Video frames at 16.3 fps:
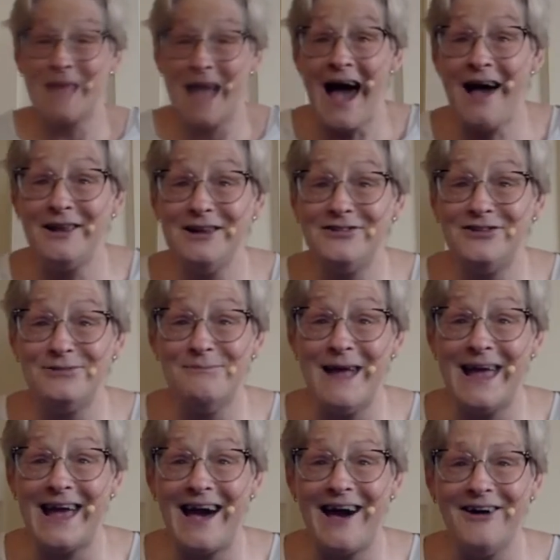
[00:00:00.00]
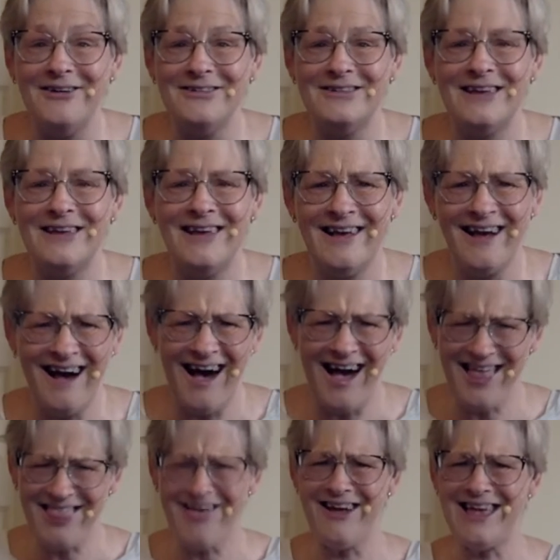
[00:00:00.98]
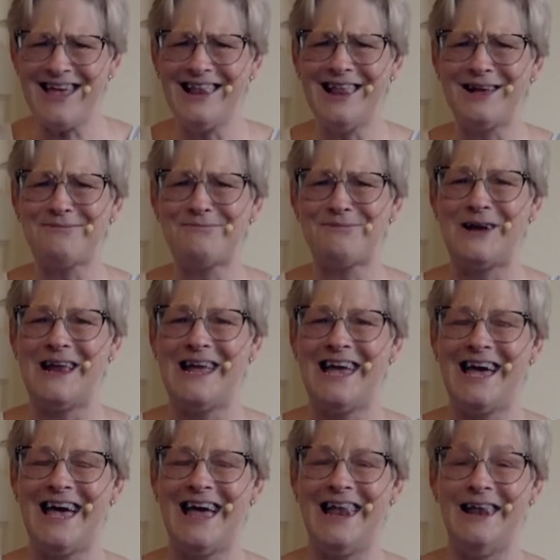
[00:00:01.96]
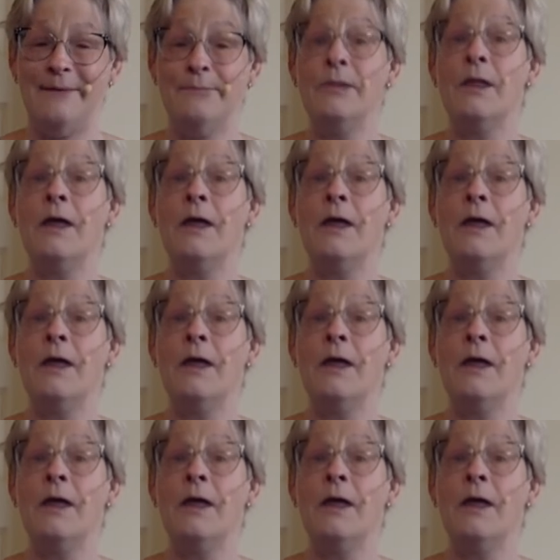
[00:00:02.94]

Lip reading: How did you make out? I thought you looked pretty good.